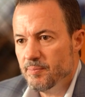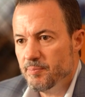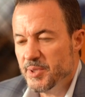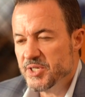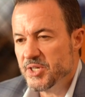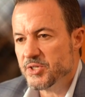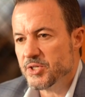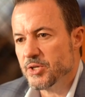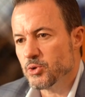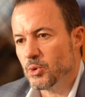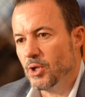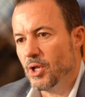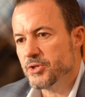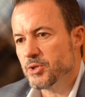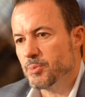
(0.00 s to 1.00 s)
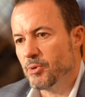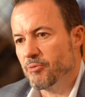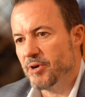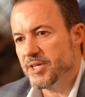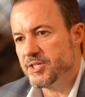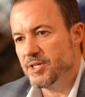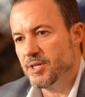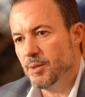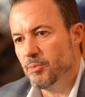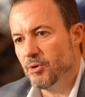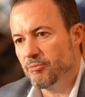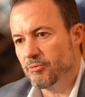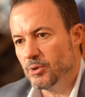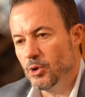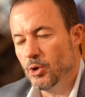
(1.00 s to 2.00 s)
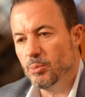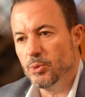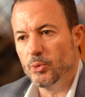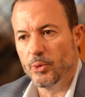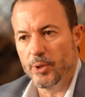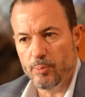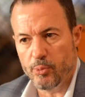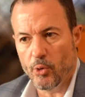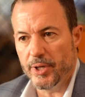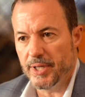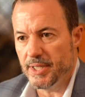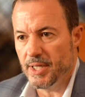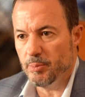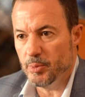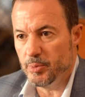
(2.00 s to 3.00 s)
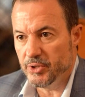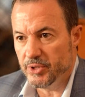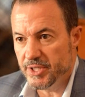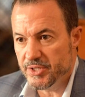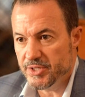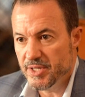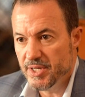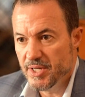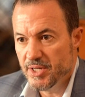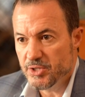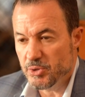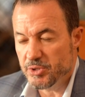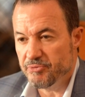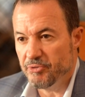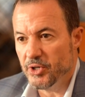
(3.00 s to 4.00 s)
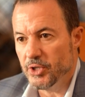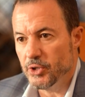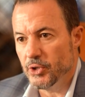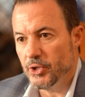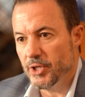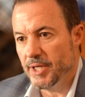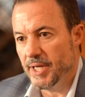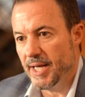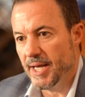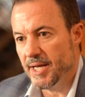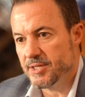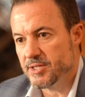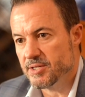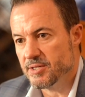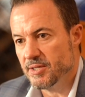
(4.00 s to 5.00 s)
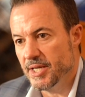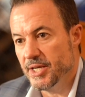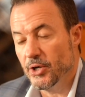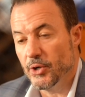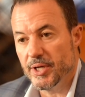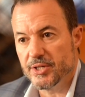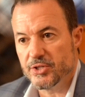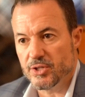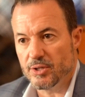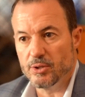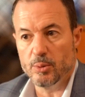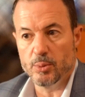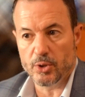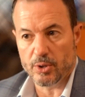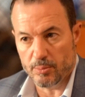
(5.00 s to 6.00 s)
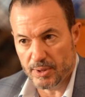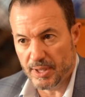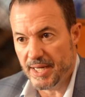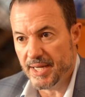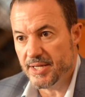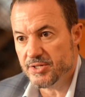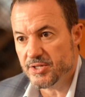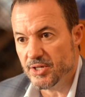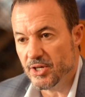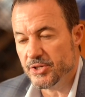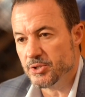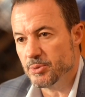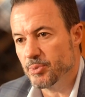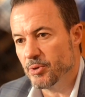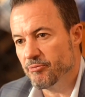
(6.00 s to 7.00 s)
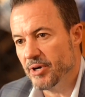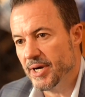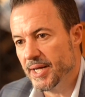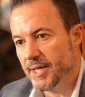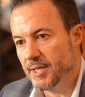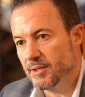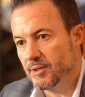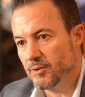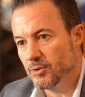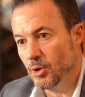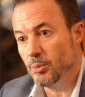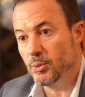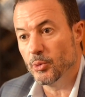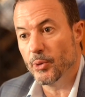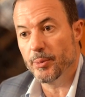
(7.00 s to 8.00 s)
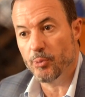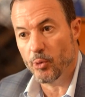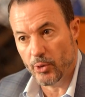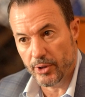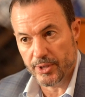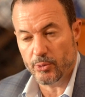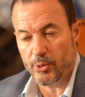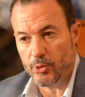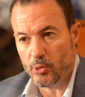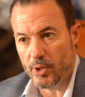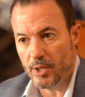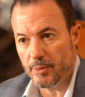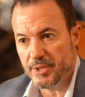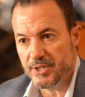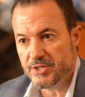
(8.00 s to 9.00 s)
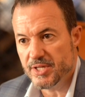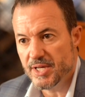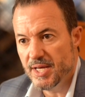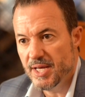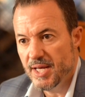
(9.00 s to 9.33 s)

Business Central also provides a number of global reporting capabilities. So it's very good at adhering to global compliance and also providing global reporting requirements.